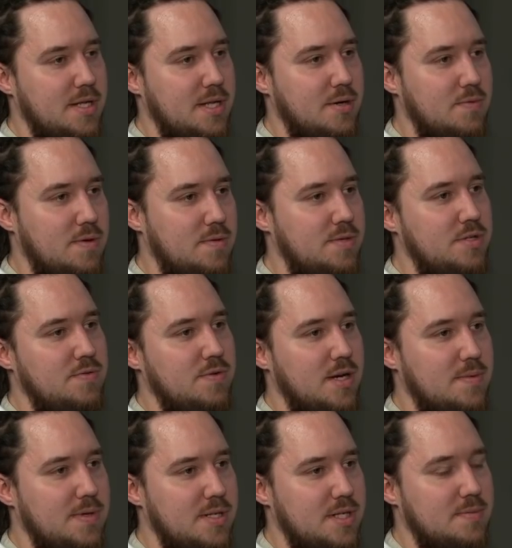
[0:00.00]
What would you
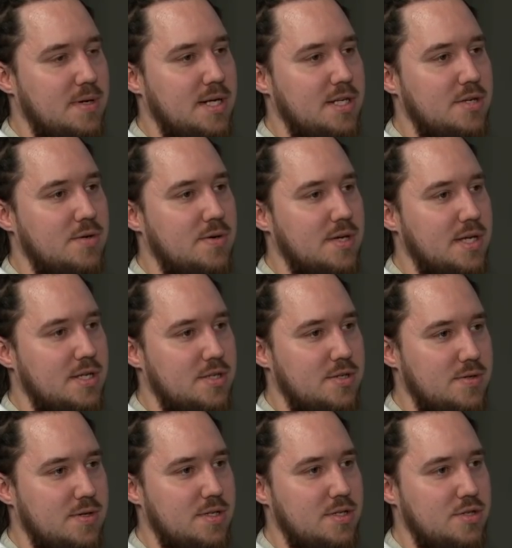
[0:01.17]
recommend somebody going
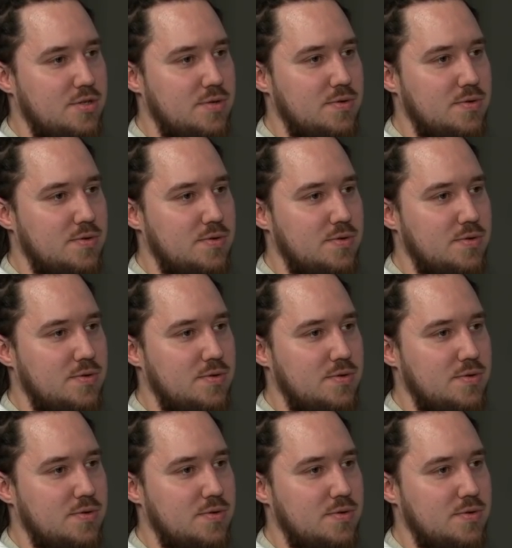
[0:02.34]
into it do?